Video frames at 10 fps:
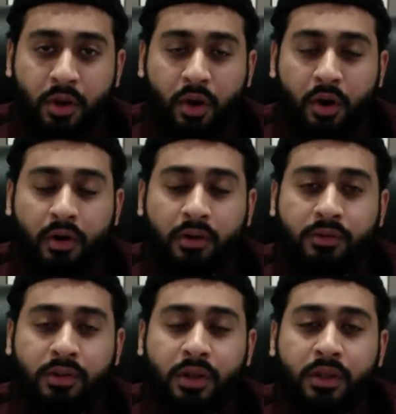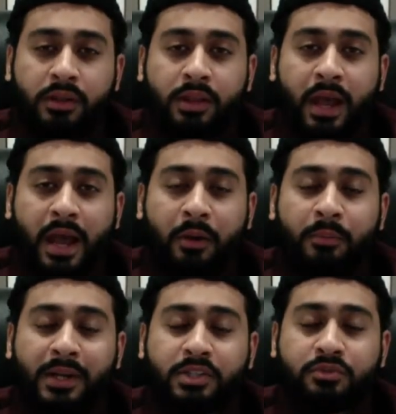on how
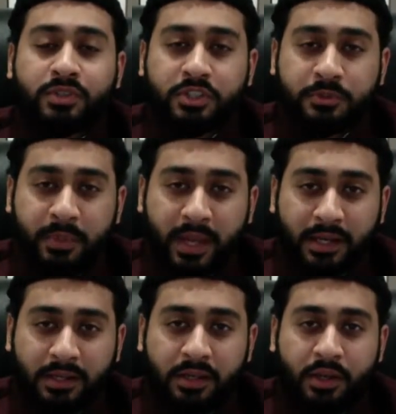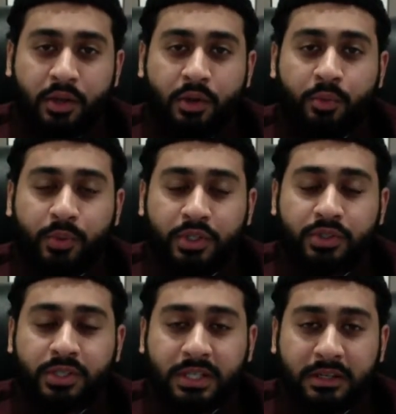much respect we
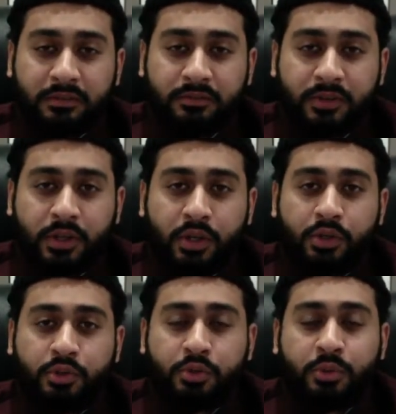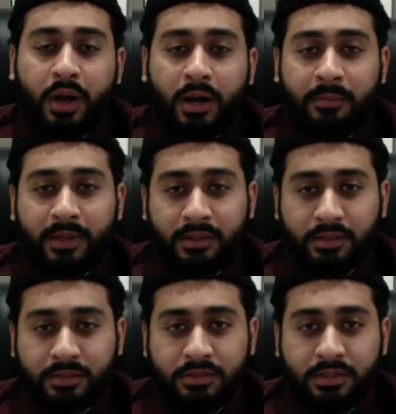should give to our
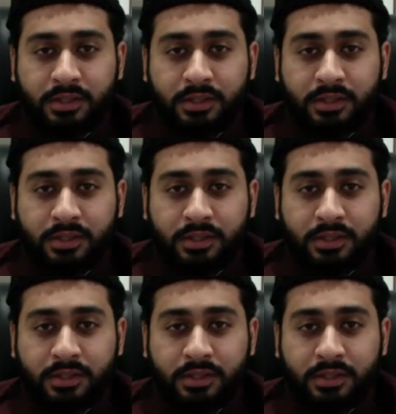mothers.